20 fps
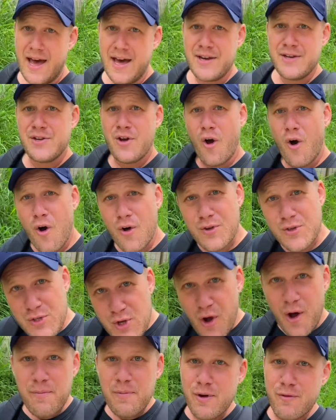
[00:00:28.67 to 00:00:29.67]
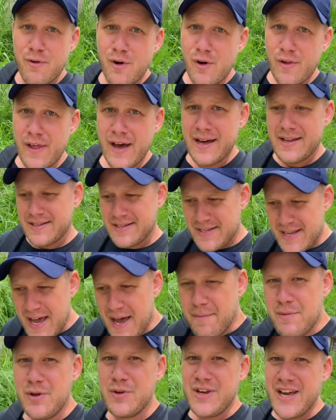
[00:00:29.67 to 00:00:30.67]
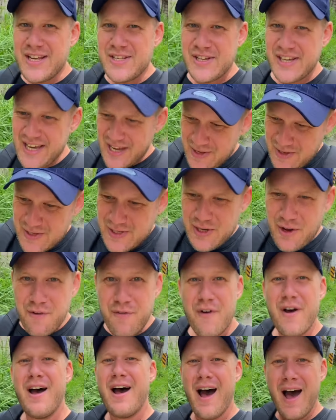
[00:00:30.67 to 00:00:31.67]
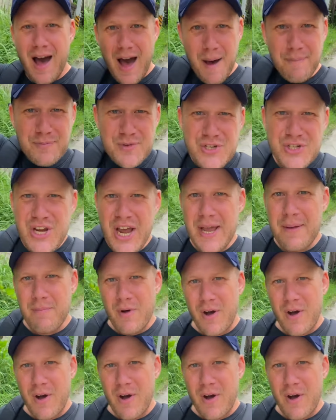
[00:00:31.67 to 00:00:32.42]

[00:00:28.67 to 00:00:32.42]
And on top of all that, Sam, you need to get yourself up to Chiang